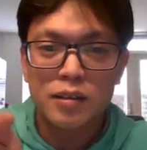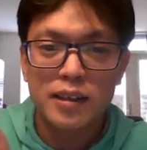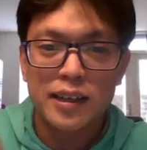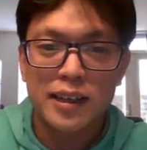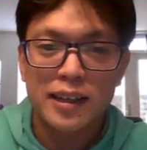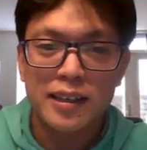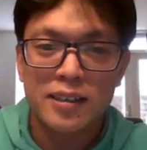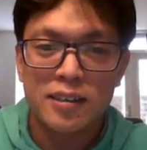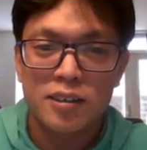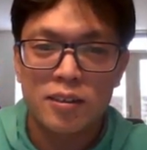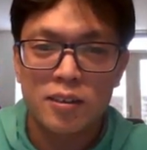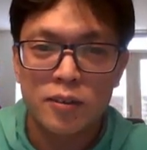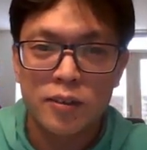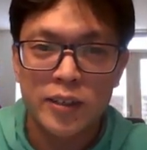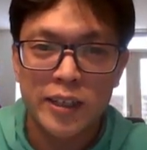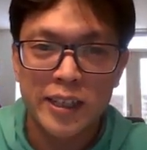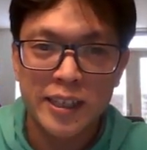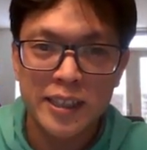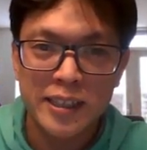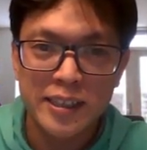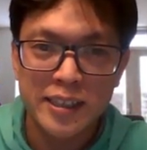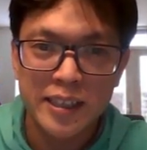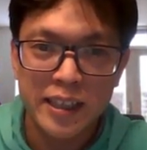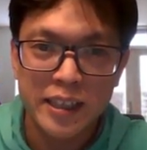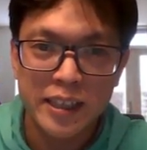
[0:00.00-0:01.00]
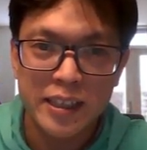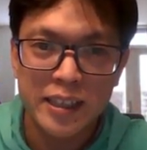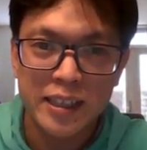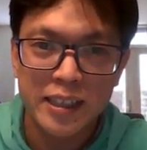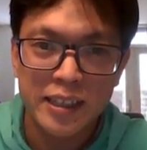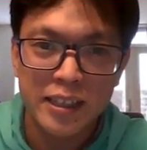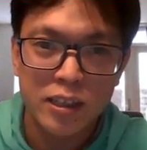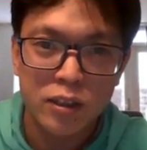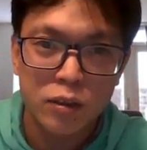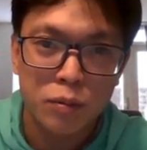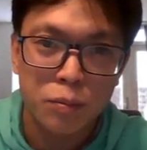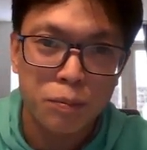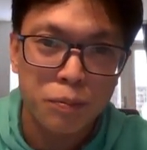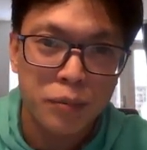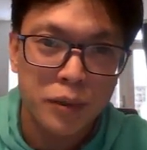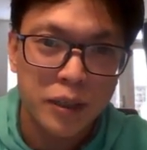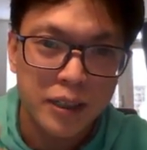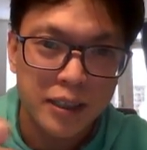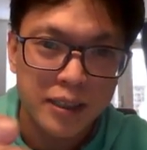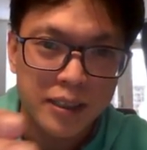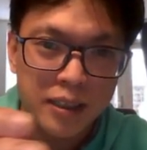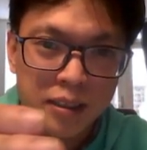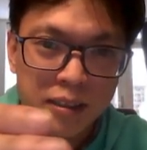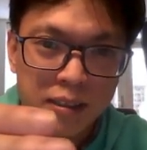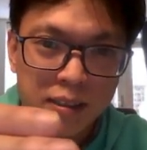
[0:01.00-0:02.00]
I already take a little
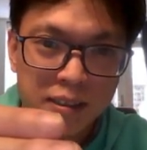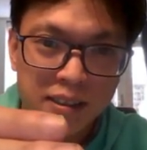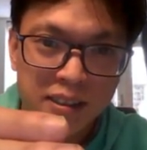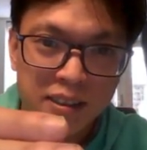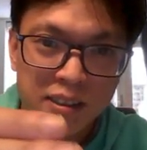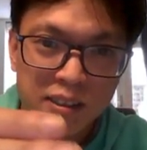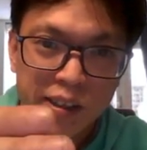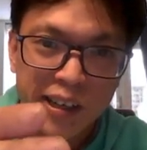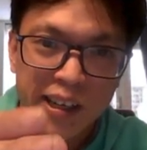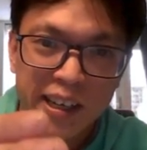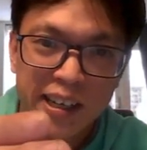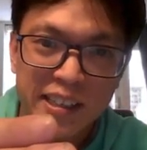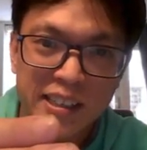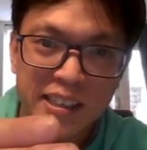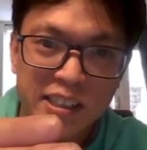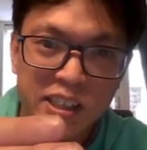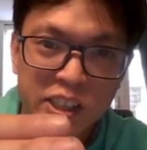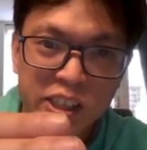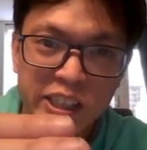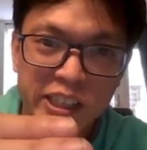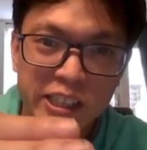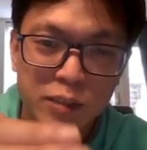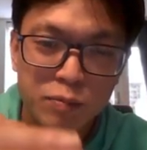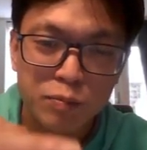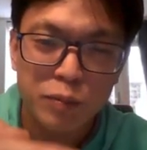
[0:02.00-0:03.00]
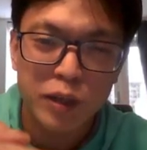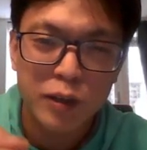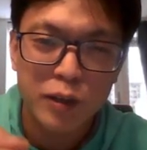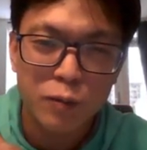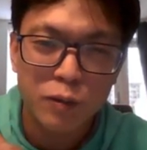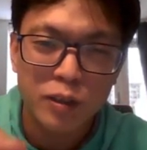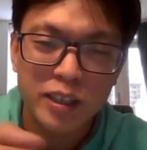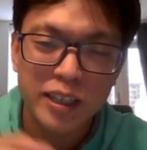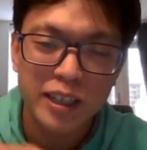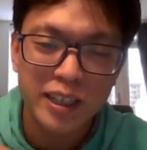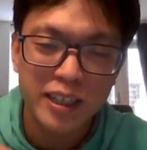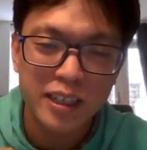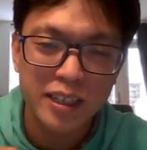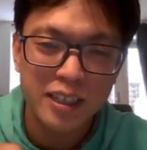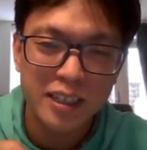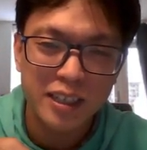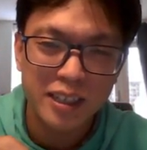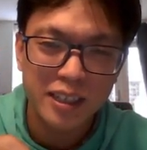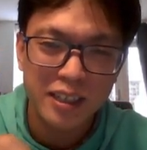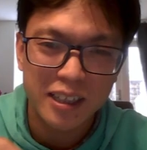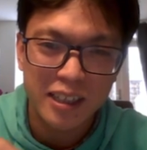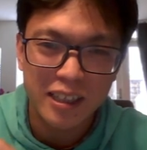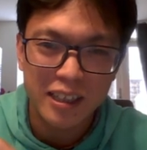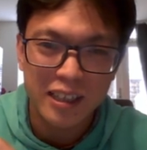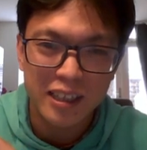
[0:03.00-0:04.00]
pause so I can cheat my 180.
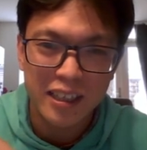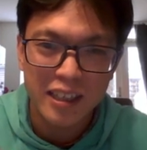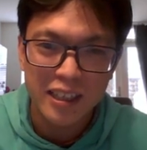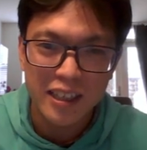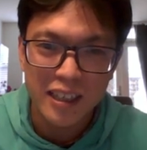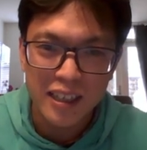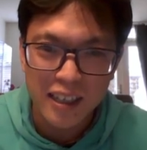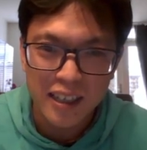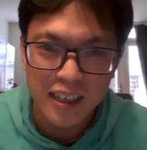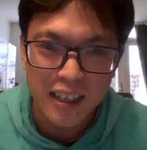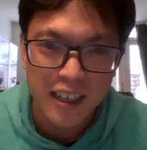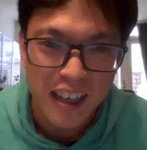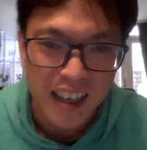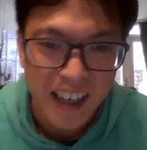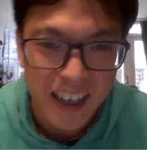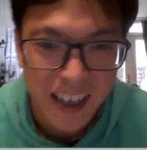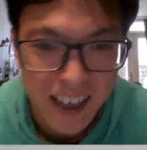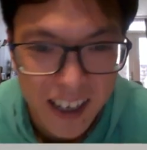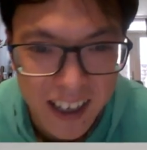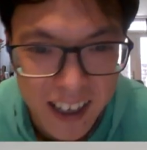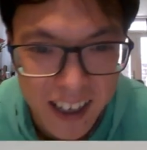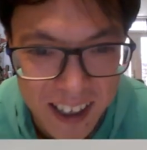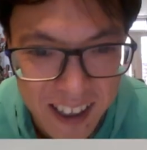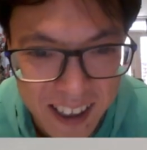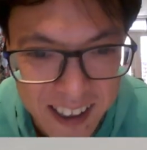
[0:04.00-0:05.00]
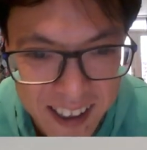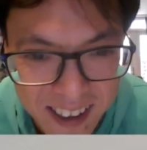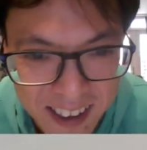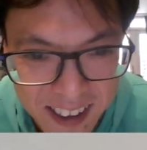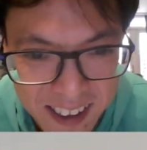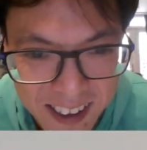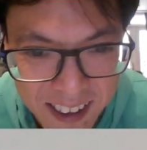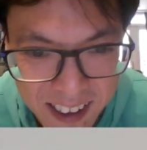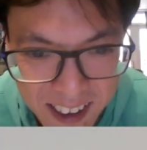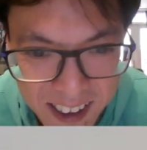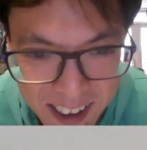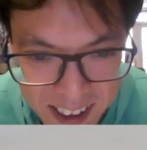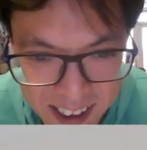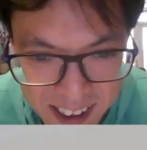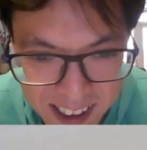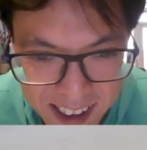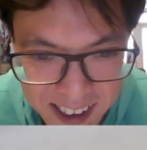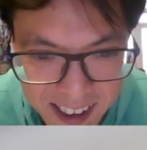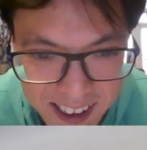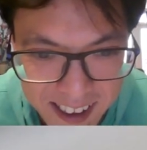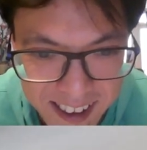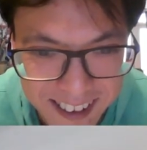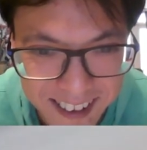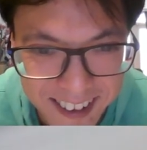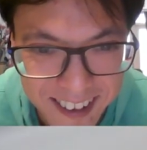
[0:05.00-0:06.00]
And this
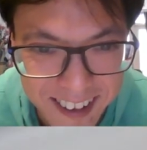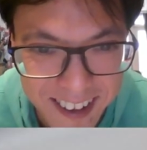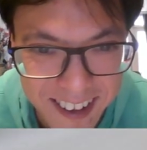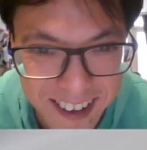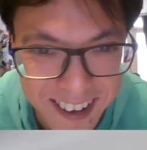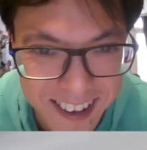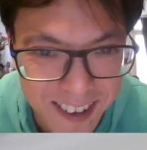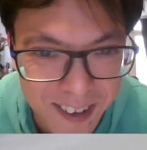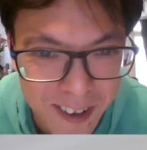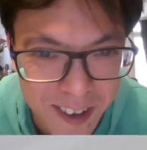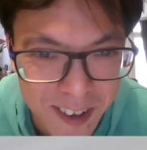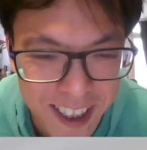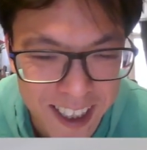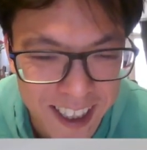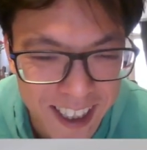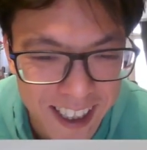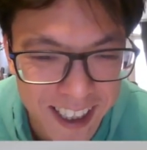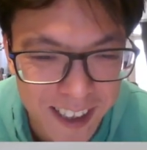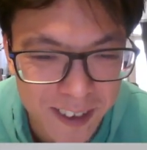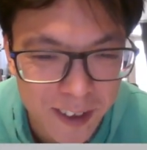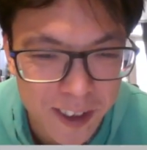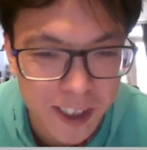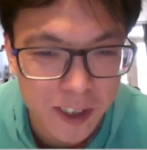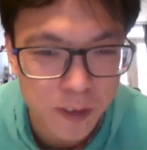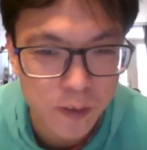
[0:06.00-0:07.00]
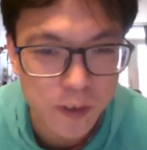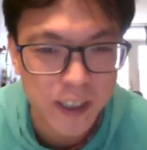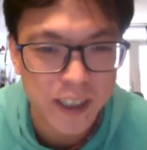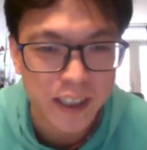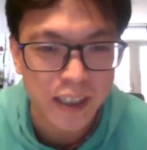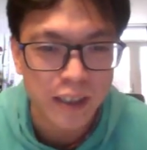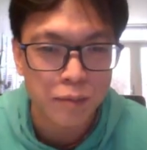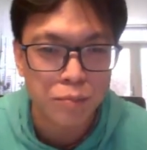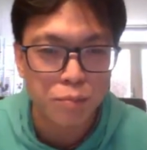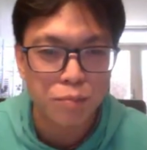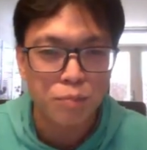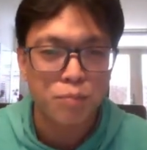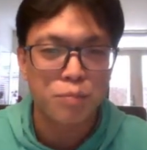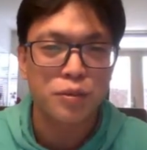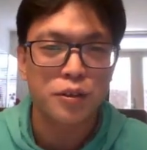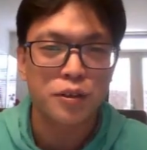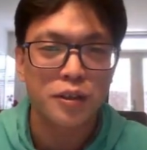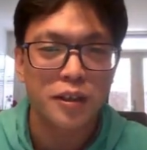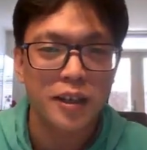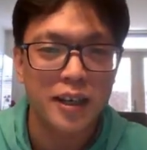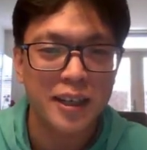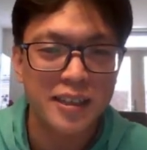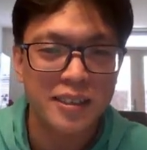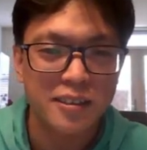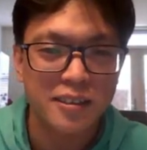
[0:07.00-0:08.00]
180 was really poor
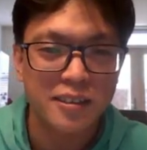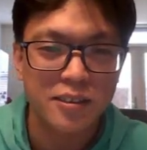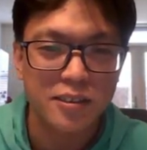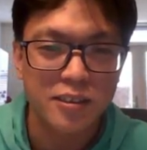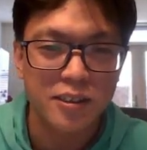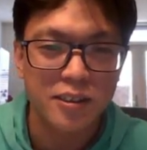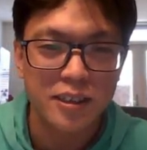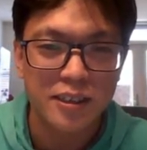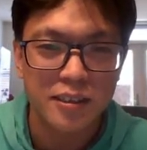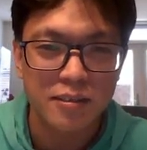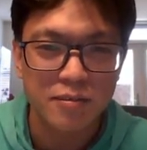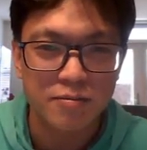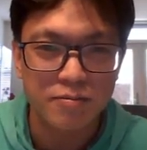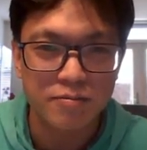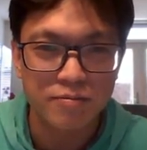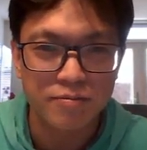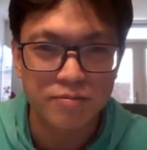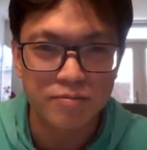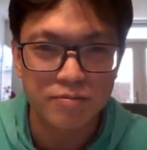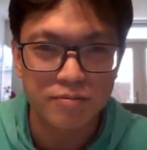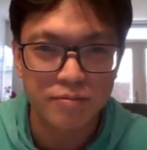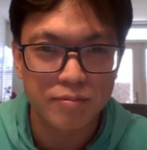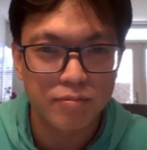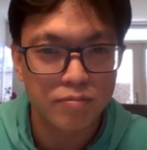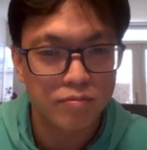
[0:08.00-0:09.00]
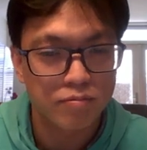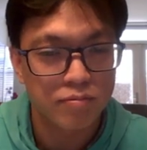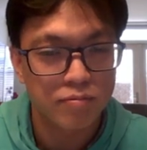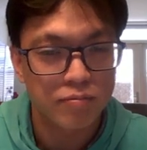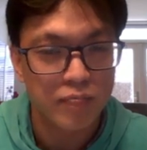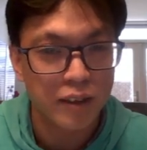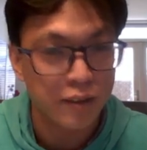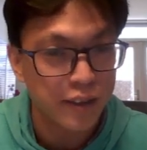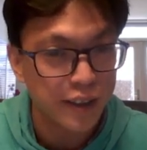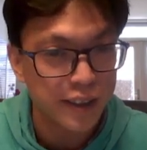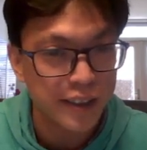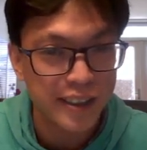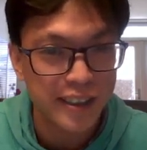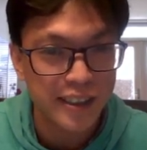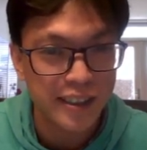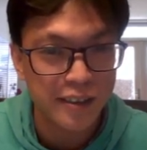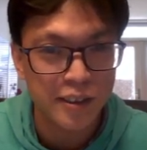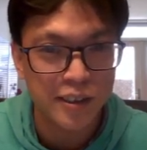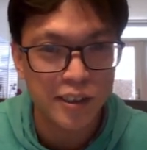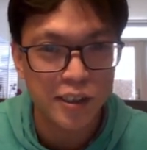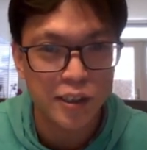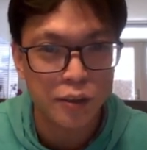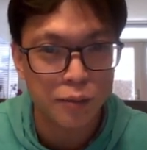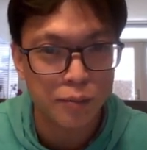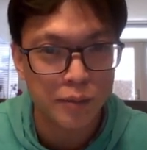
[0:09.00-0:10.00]
executed, if I say
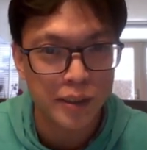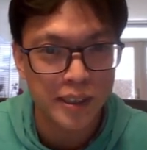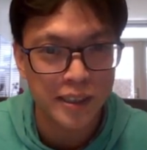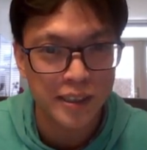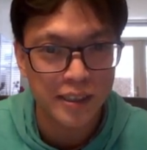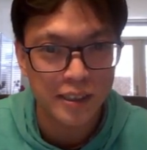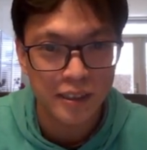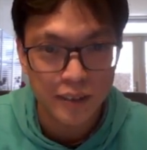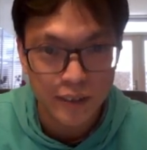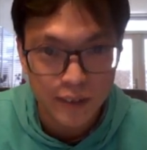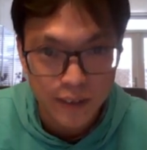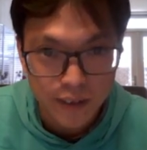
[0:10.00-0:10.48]
so myself.